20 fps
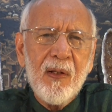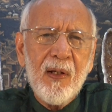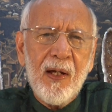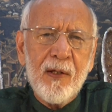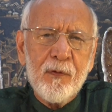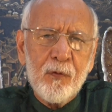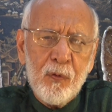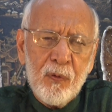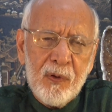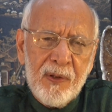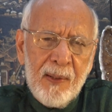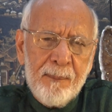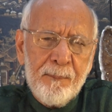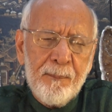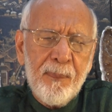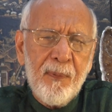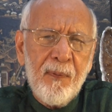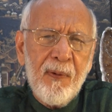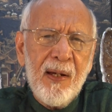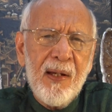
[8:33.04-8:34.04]
And you'll
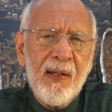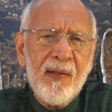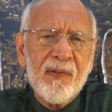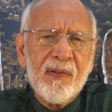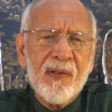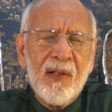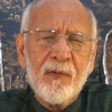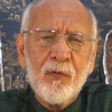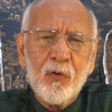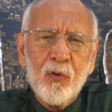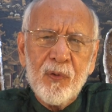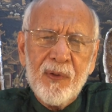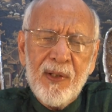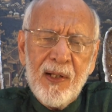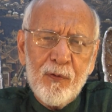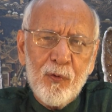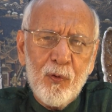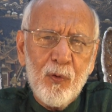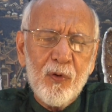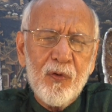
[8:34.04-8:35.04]
get praised, and you'll
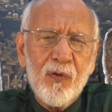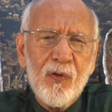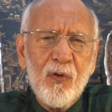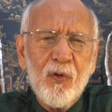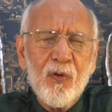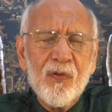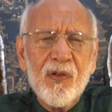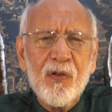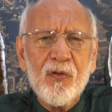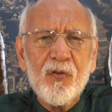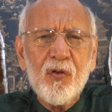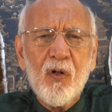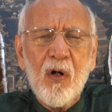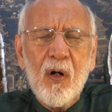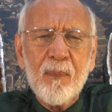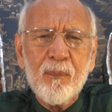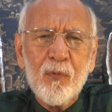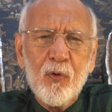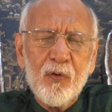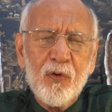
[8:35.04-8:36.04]
get good news in
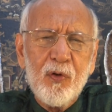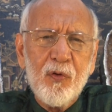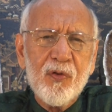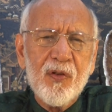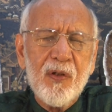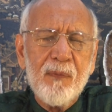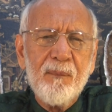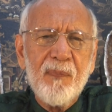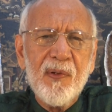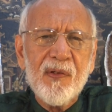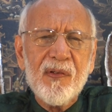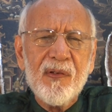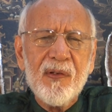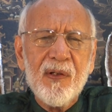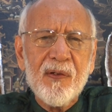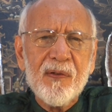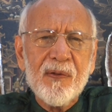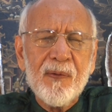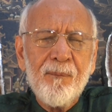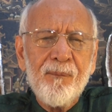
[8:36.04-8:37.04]
job, good news in
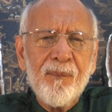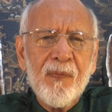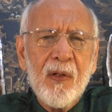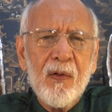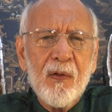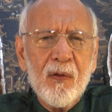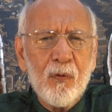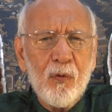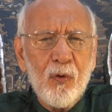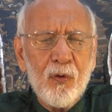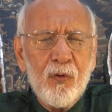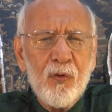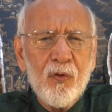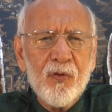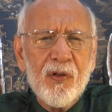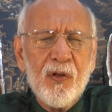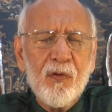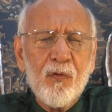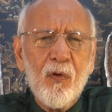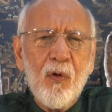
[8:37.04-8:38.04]
business, good
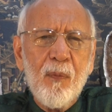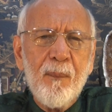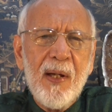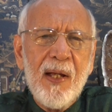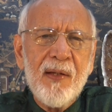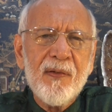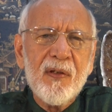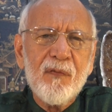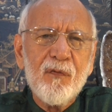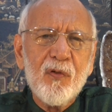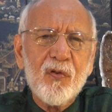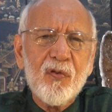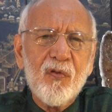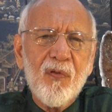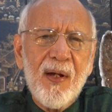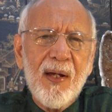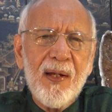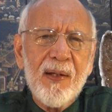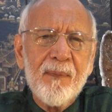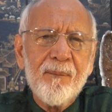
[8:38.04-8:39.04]
news in romance if you
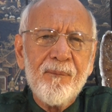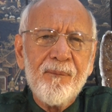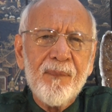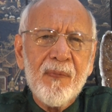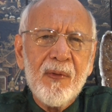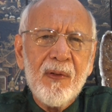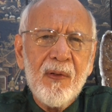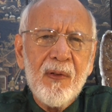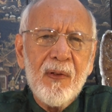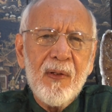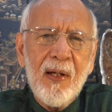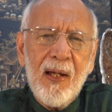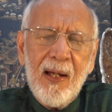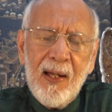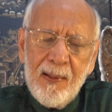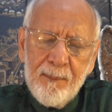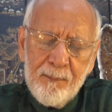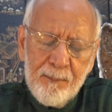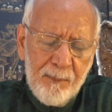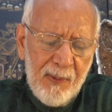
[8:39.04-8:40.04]
try it.
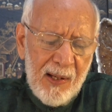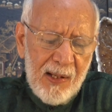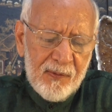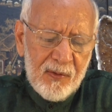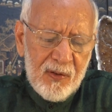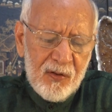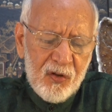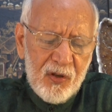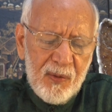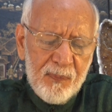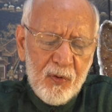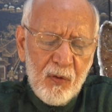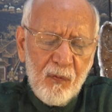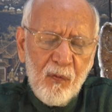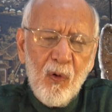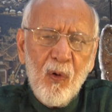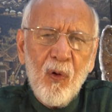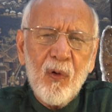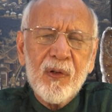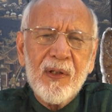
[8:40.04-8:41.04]
And partnerships of
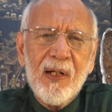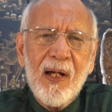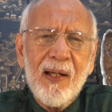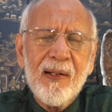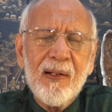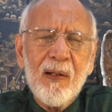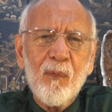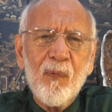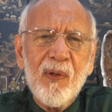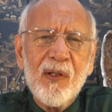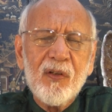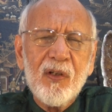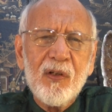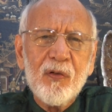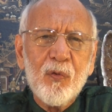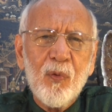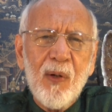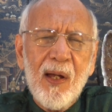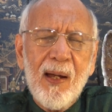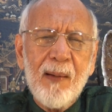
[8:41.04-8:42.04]
all kind are waiting
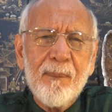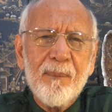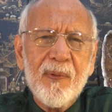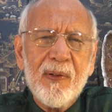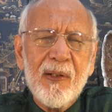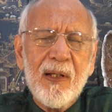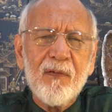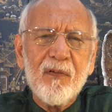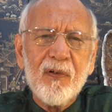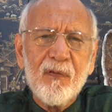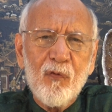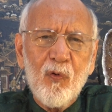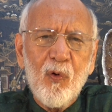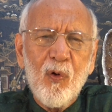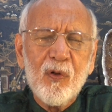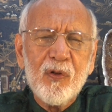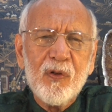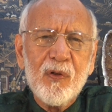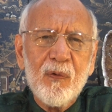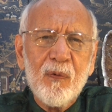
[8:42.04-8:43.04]
to happen and
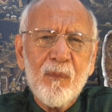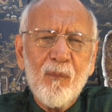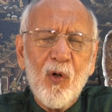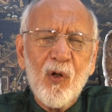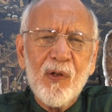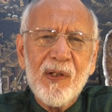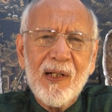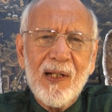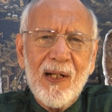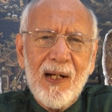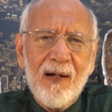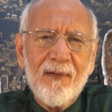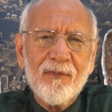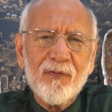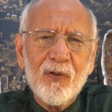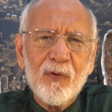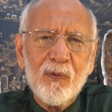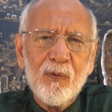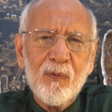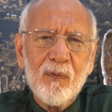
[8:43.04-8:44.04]
reward you morning and
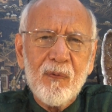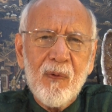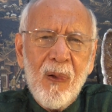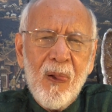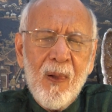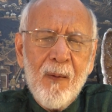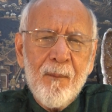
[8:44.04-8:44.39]
afternoon.